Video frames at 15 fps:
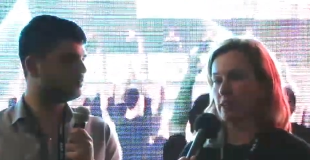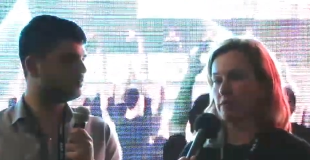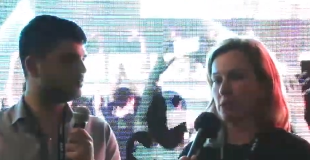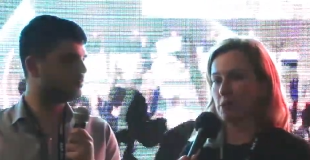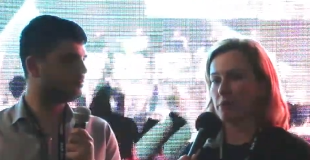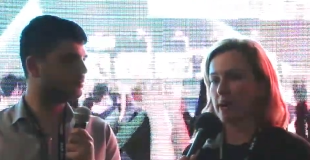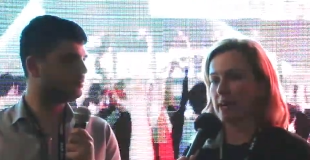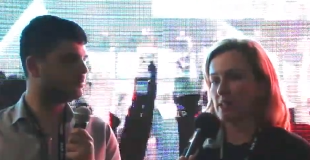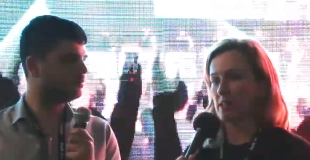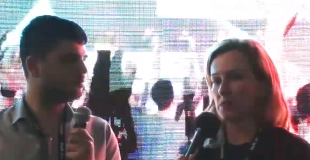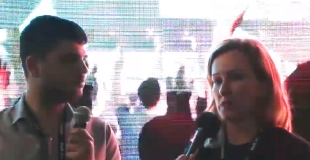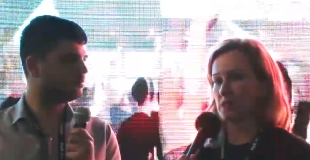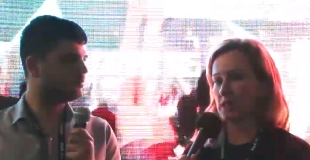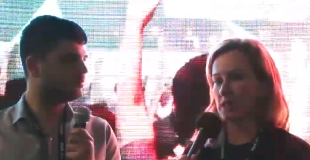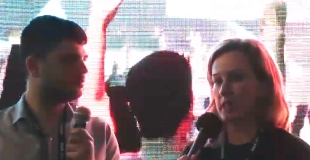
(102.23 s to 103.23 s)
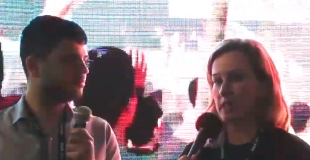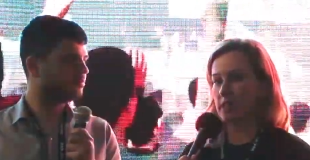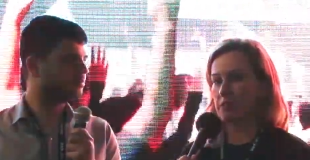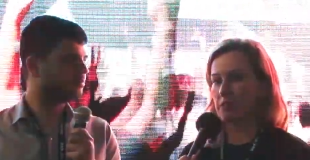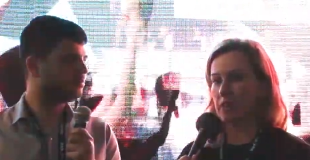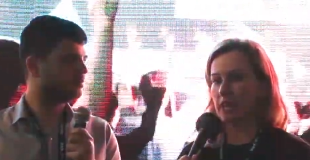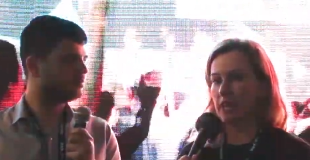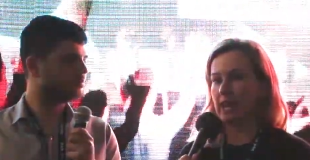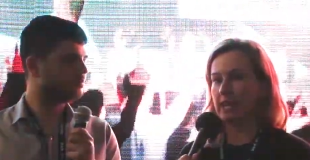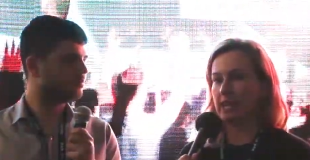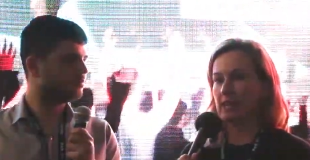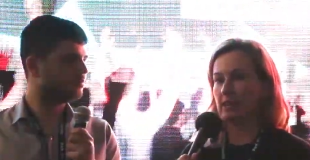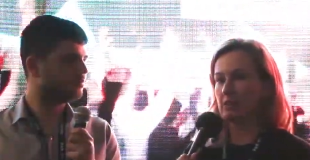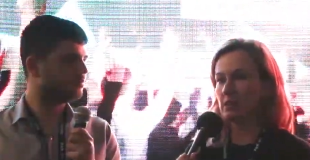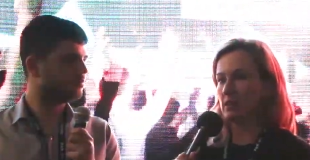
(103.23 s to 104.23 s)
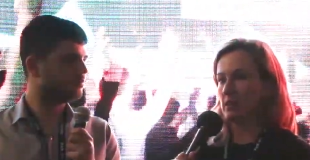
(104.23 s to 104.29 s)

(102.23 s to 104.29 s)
Speaker 1: level and practice facility for any